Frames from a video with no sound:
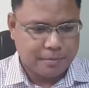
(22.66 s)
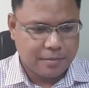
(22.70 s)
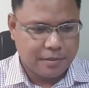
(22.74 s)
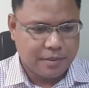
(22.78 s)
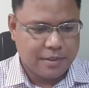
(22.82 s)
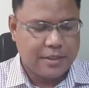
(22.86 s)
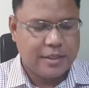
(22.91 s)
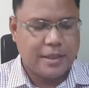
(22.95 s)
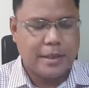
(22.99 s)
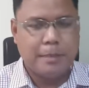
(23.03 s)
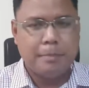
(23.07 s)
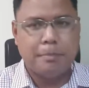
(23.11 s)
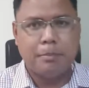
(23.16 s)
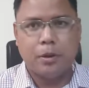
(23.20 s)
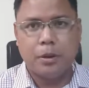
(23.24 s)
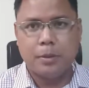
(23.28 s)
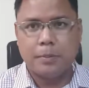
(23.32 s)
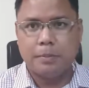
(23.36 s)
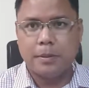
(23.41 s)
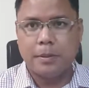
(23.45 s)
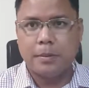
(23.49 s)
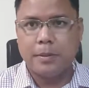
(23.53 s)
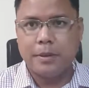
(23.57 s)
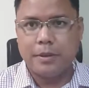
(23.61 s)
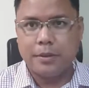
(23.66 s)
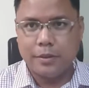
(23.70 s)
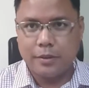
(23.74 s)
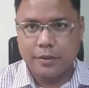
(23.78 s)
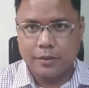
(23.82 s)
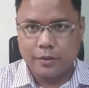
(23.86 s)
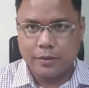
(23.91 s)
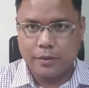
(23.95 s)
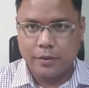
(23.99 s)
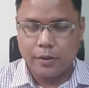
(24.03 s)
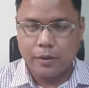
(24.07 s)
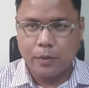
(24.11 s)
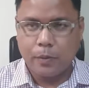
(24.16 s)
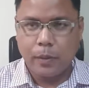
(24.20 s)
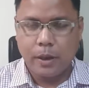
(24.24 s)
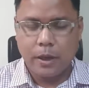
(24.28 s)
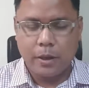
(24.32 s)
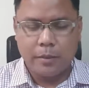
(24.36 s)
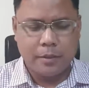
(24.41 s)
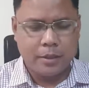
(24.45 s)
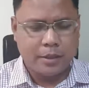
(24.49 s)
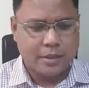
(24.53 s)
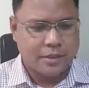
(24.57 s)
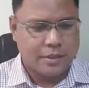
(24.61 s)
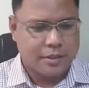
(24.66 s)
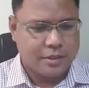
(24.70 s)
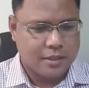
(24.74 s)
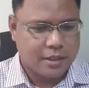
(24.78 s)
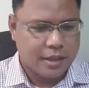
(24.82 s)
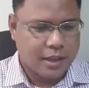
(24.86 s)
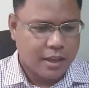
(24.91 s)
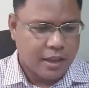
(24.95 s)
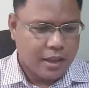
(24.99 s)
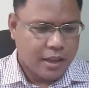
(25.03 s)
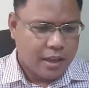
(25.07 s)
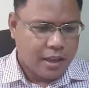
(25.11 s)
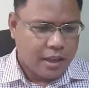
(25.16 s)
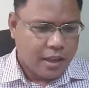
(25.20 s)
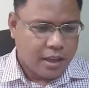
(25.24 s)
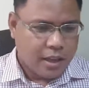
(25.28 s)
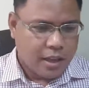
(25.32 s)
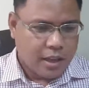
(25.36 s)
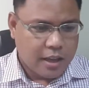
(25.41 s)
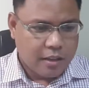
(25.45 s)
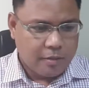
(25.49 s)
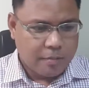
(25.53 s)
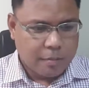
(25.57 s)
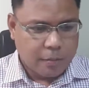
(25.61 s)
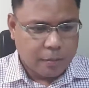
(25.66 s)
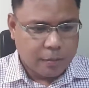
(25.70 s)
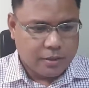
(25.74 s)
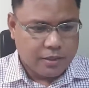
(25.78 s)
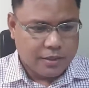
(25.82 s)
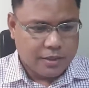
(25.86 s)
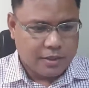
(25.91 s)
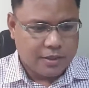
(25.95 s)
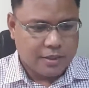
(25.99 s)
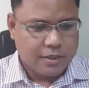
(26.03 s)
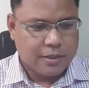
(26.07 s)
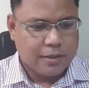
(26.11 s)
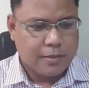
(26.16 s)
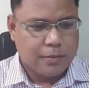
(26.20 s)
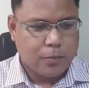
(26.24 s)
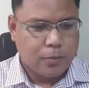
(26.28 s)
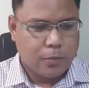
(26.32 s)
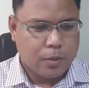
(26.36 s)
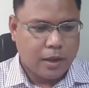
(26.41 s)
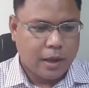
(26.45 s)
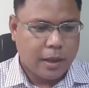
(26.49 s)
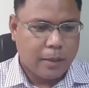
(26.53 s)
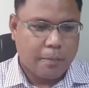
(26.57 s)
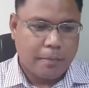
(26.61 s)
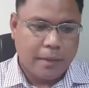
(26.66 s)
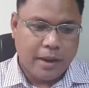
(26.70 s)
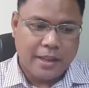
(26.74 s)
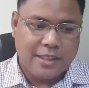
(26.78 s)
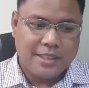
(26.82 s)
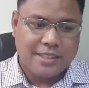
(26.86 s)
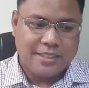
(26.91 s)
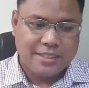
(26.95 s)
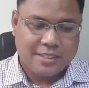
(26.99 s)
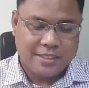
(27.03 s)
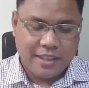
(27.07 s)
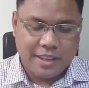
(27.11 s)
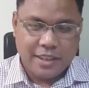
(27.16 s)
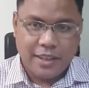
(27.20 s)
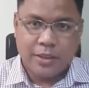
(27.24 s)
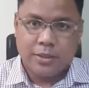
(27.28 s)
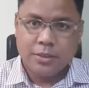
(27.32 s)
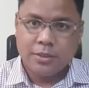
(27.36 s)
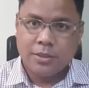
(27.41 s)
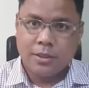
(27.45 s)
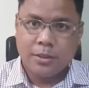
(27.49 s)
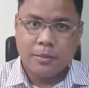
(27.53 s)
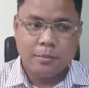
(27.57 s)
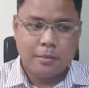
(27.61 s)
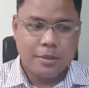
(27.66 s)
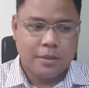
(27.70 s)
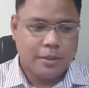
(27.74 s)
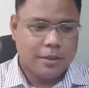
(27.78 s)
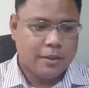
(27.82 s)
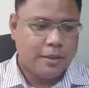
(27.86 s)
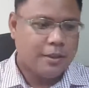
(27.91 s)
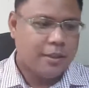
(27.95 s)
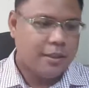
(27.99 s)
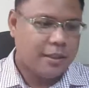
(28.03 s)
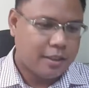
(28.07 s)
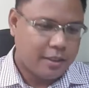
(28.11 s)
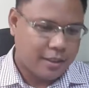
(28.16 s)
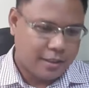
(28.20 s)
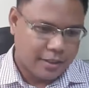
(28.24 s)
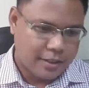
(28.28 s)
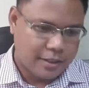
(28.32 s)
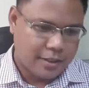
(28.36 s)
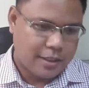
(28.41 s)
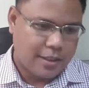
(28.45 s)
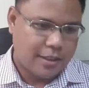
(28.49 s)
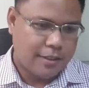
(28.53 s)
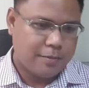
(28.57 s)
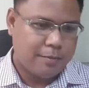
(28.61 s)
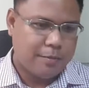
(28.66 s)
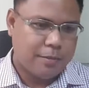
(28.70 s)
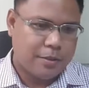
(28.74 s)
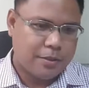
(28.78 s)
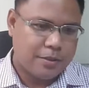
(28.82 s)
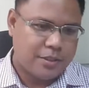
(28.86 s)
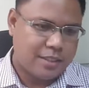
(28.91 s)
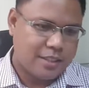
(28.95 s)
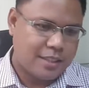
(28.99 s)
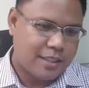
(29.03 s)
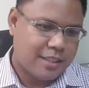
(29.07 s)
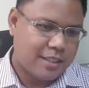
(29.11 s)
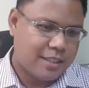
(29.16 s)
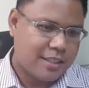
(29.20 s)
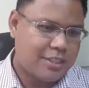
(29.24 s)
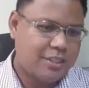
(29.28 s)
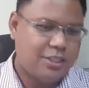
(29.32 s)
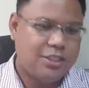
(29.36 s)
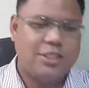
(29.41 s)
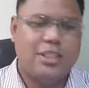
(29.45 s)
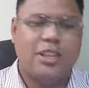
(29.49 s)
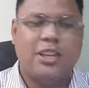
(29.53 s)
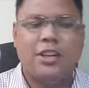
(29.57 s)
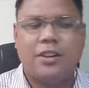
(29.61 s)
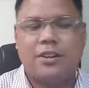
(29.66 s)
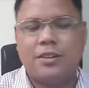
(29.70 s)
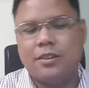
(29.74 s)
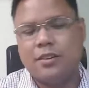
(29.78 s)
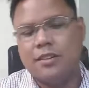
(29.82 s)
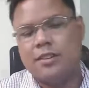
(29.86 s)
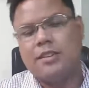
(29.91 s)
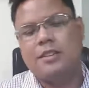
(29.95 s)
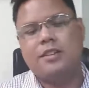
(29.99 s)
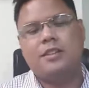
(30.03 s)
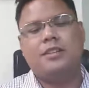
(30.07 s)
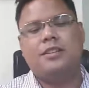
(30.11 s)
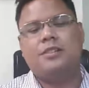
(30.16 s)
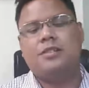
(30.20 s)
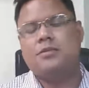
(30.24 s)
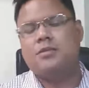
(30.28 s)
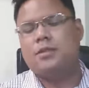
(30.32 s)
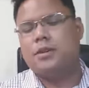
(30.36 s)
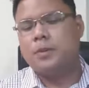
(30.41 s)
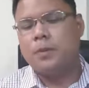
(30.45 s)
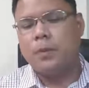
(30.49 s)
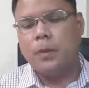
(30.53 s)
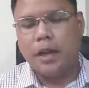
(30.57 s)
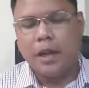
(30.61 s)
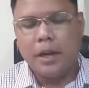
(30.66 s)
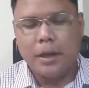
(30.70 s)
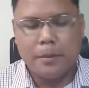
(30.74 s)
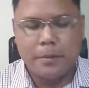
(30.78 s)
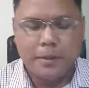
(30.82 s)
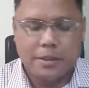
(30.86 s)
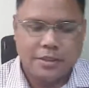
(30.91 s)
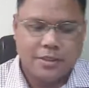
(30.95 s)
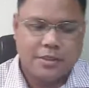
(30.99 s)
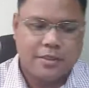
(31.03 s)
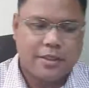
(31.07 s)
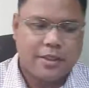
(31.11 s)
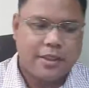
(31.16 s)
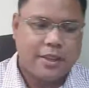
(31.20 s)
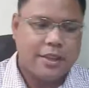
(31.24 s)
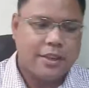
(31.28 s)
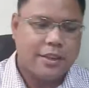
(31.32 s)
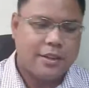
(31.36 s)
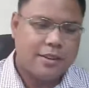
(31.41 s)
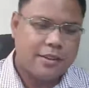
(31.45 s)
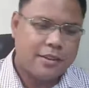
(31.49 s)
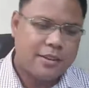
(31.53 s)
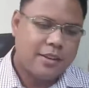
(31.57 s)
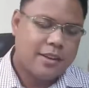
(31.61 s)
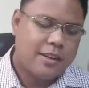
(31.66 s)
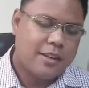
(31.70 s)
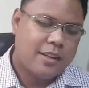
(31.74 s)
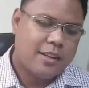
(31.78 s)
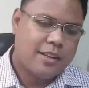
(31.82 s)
the import permit requirements. I posted what I might say on Tumblr. I posted like the general requirements there,